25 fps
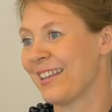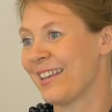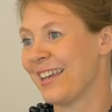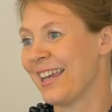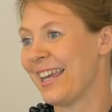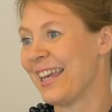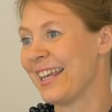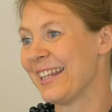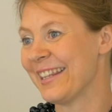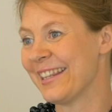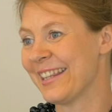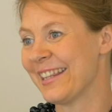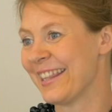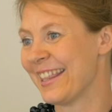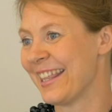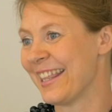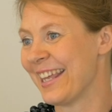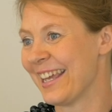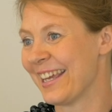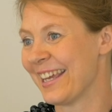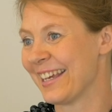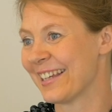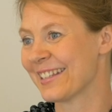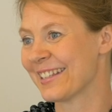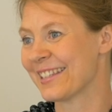hidden
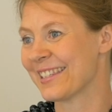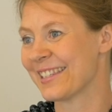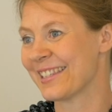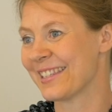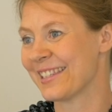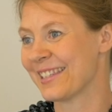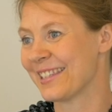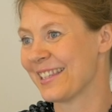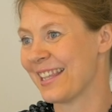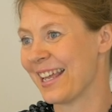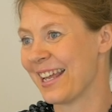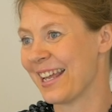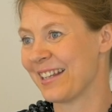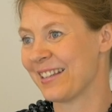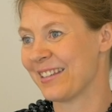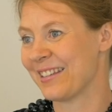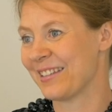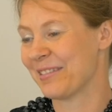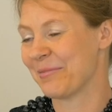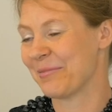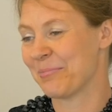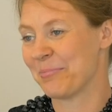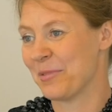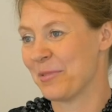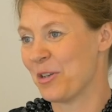things that
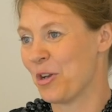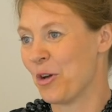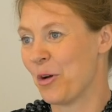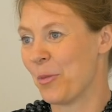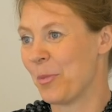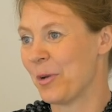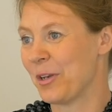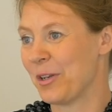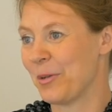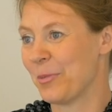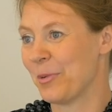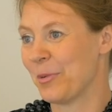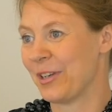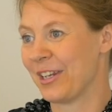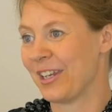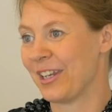nobody would